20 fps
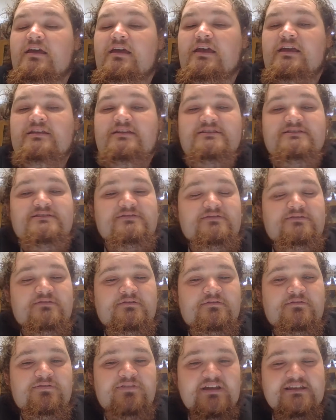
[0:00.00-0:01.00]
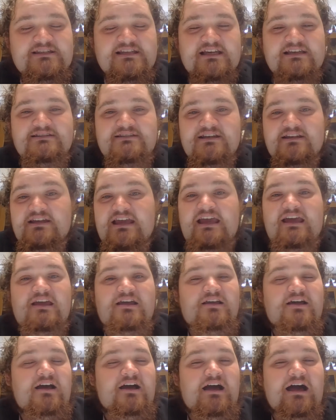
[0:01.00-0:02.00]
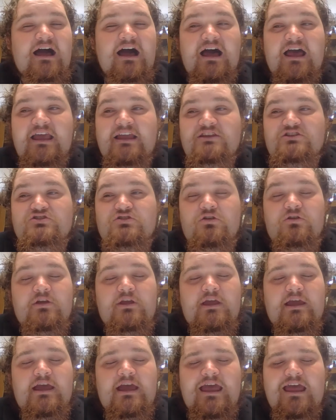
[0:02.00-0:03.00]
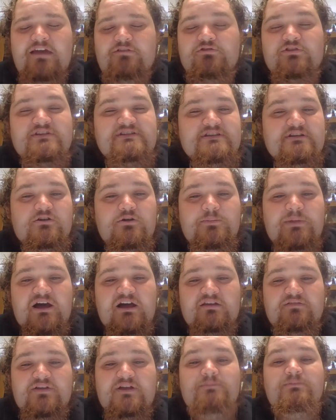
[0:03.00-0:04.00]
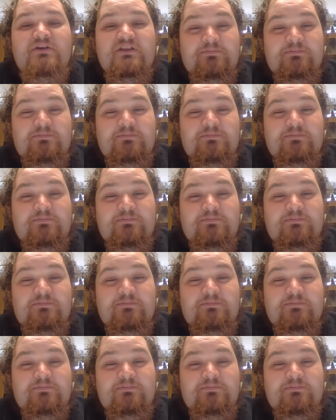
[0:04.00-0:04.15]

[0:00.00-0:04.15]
It is fantastic. I enjoy every single part of it,